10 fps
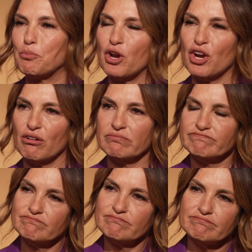a superhero
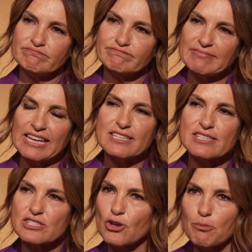
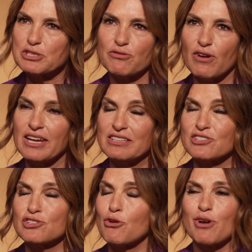he's so much fun
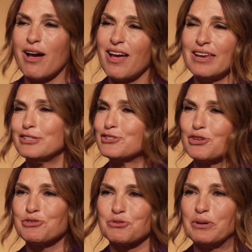and so kind
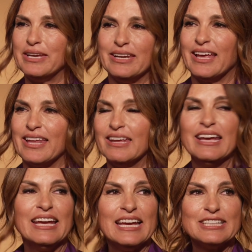and so sweet. And
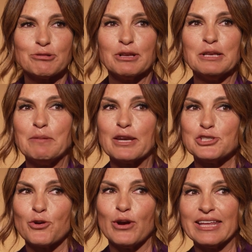it's really been
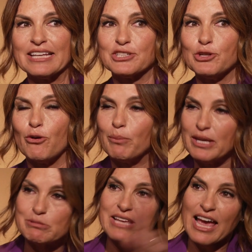a joy to get to know him.
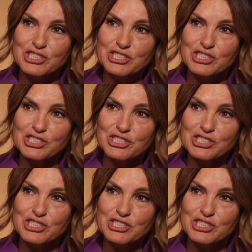And he was